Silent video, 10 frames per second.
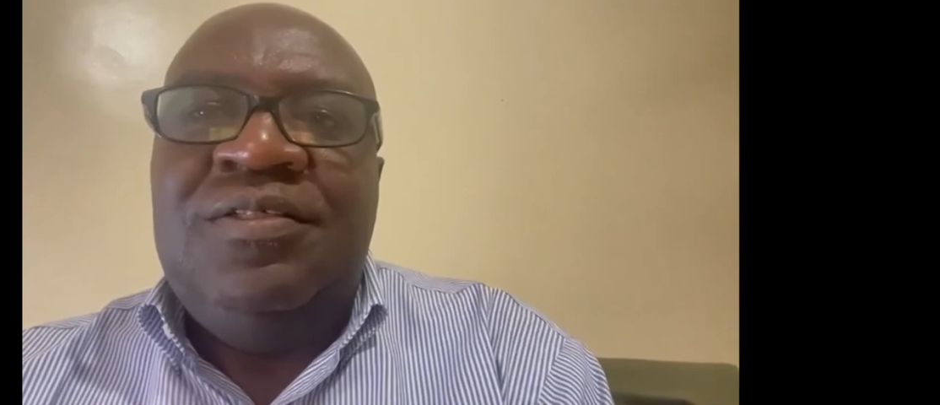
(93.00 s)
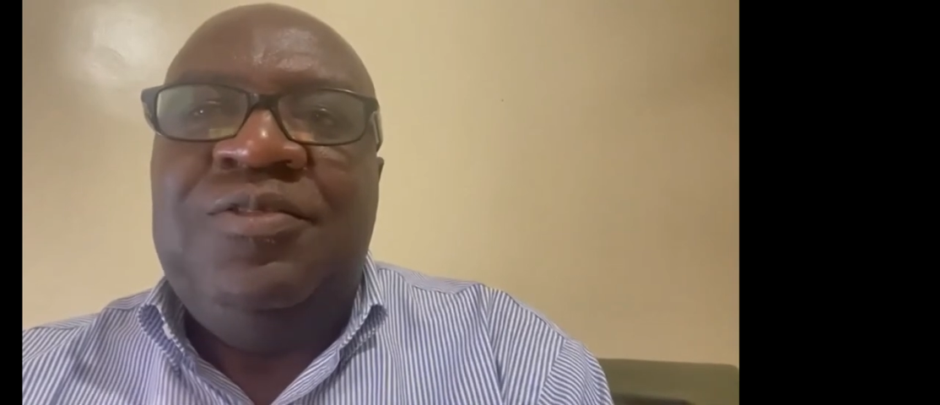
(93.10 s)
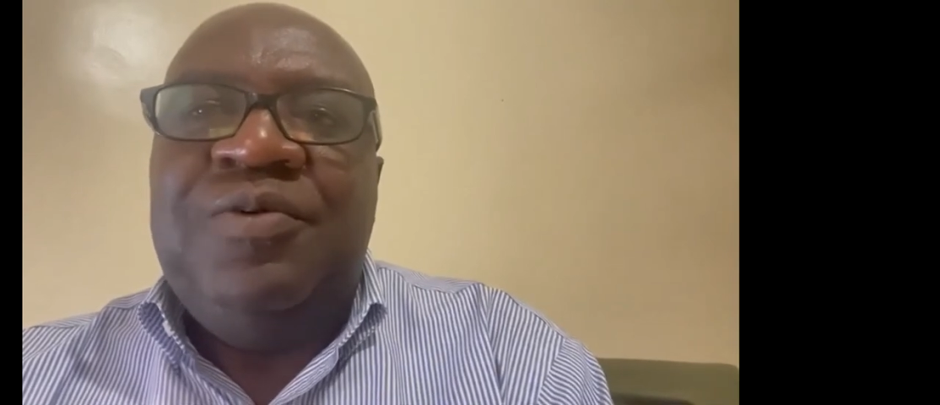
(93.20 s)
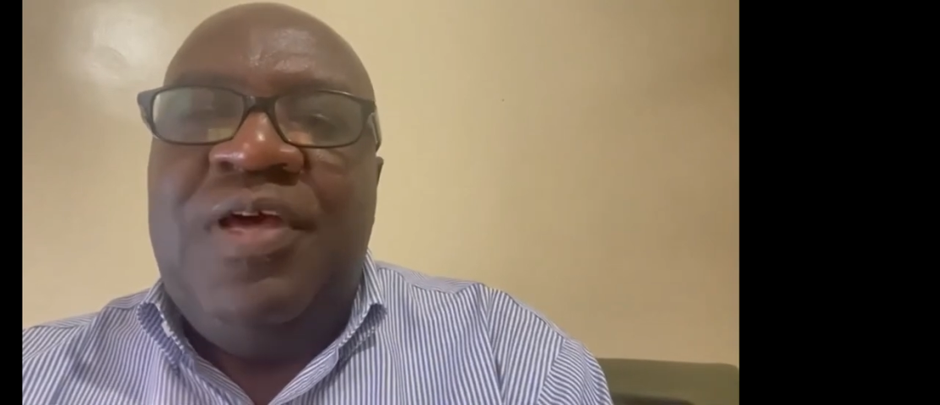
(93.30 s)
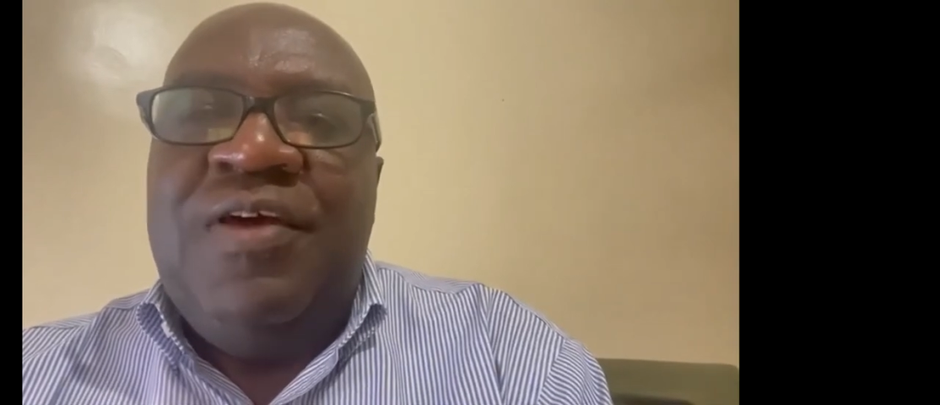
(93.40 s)

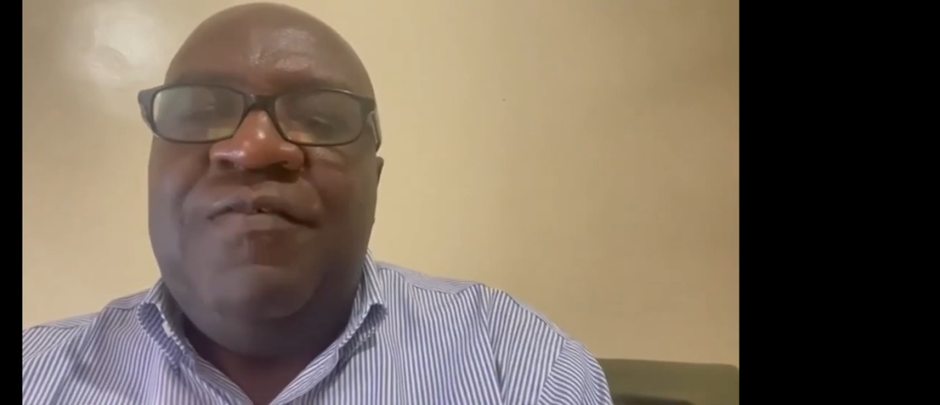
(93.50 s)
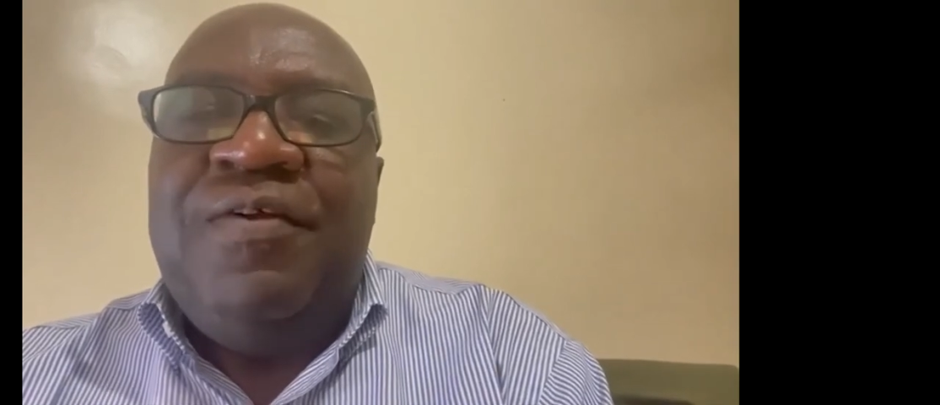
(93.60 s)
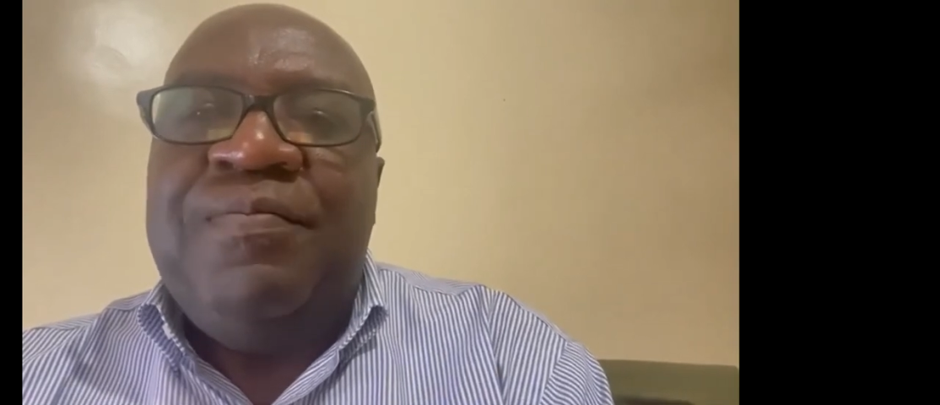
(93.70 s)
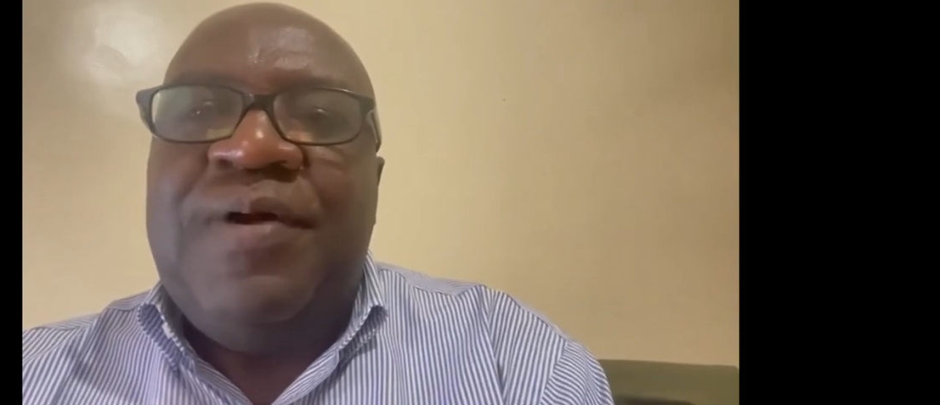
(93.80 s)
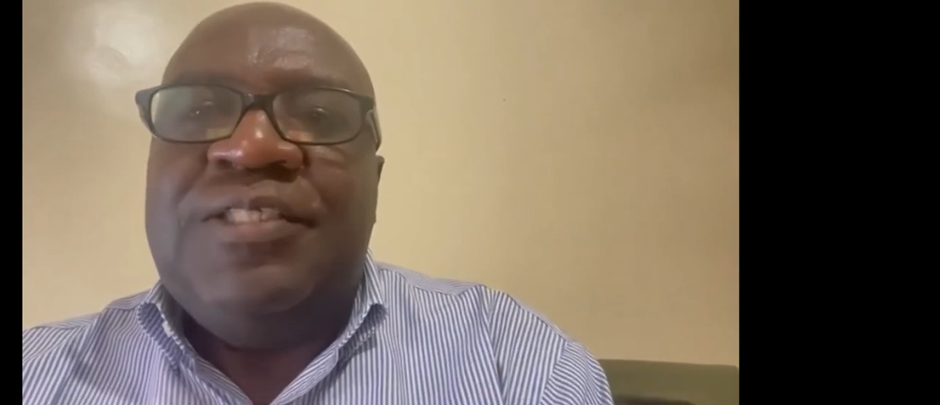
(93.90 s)
to
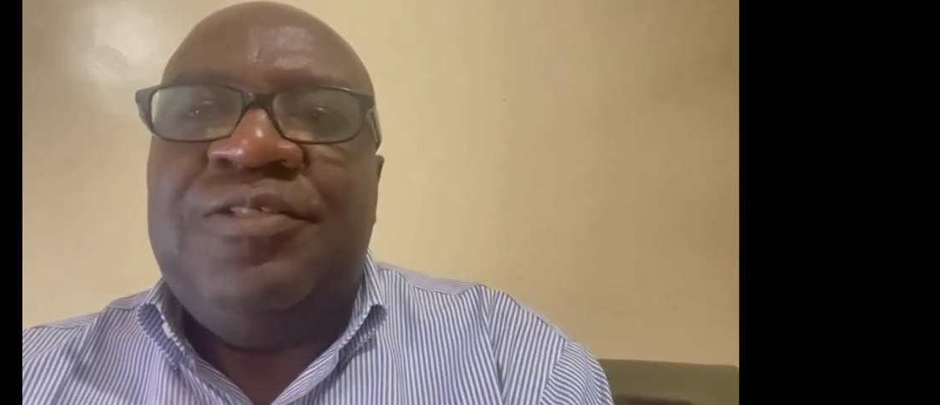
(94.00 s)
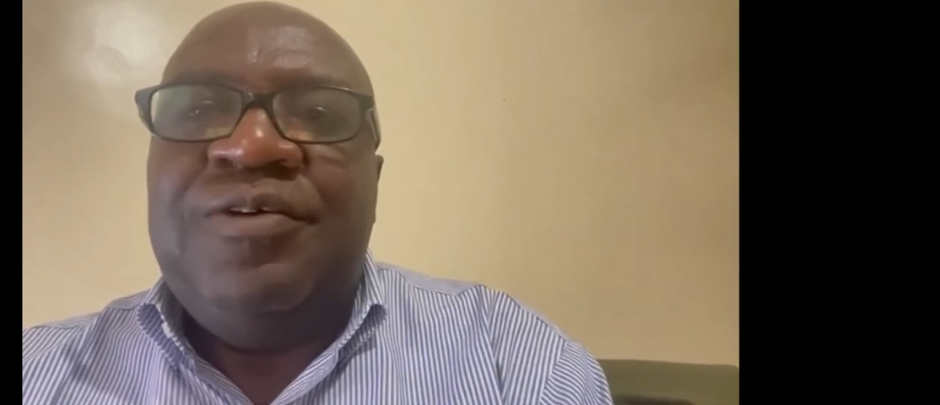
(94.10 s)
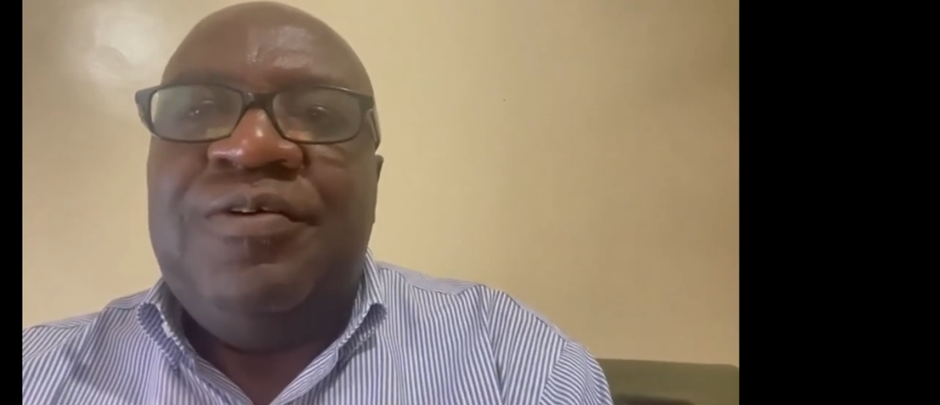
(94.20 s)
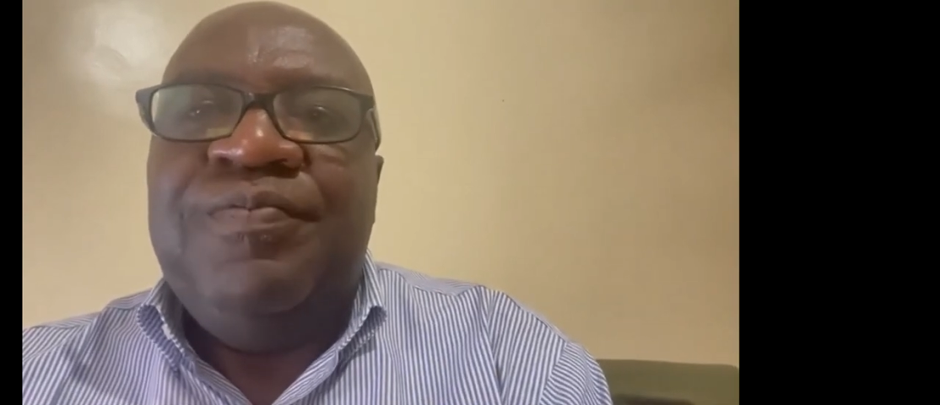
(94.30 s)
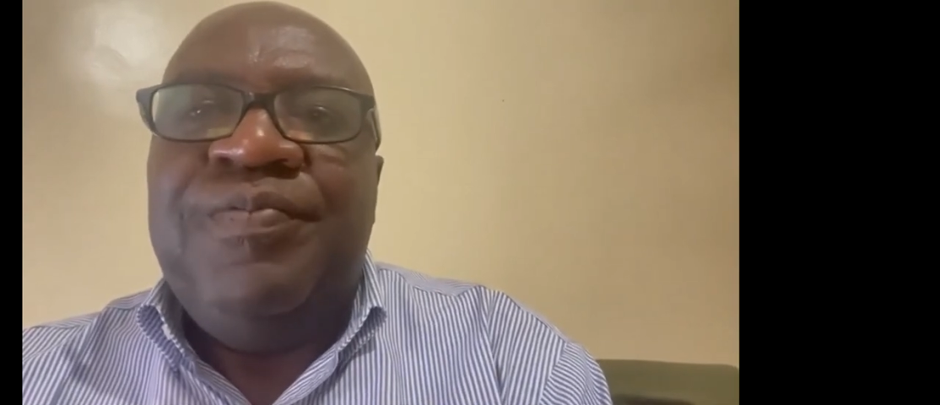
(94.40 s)
every
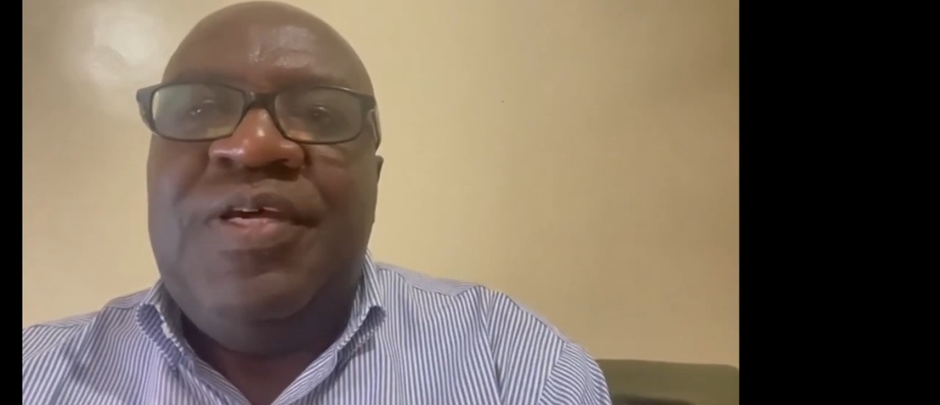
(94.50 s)
person,